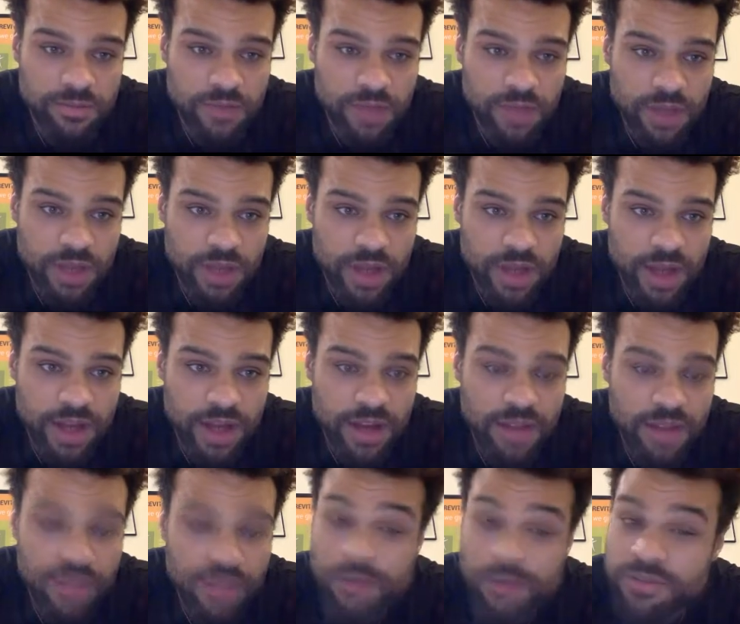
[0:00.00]
9,
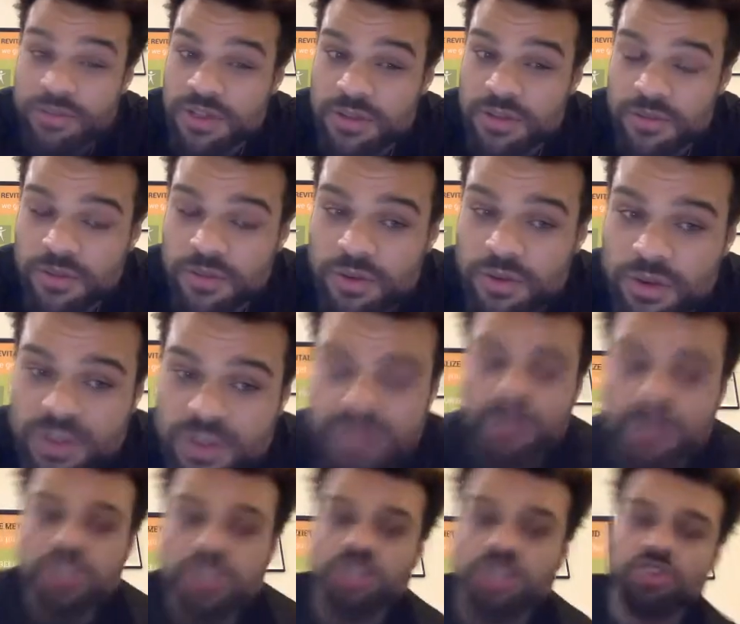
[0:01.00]
thumb to the floor. So
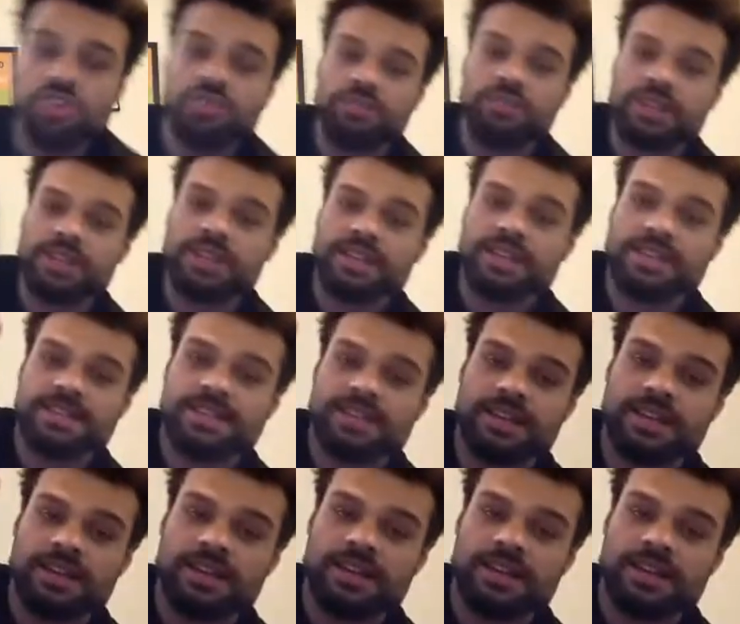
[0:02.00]
imagine you're doing this.